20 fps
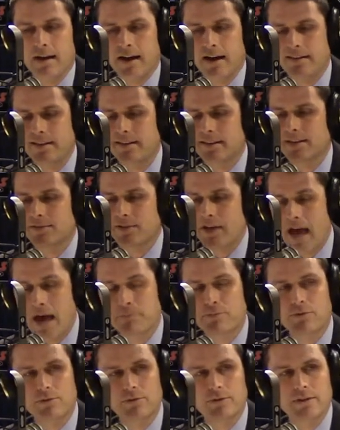I think that's
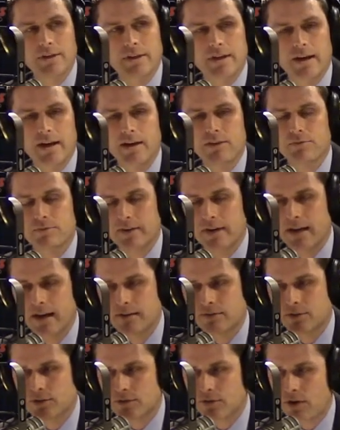absolutely the case. We got to
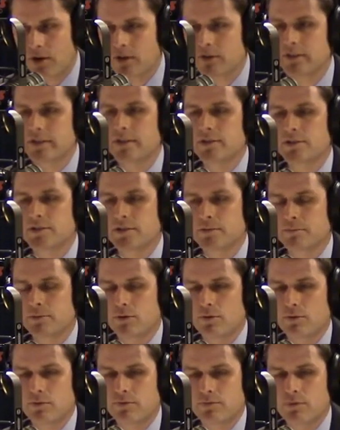have strong leadership
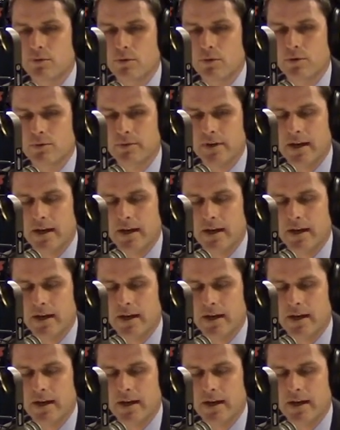going forward.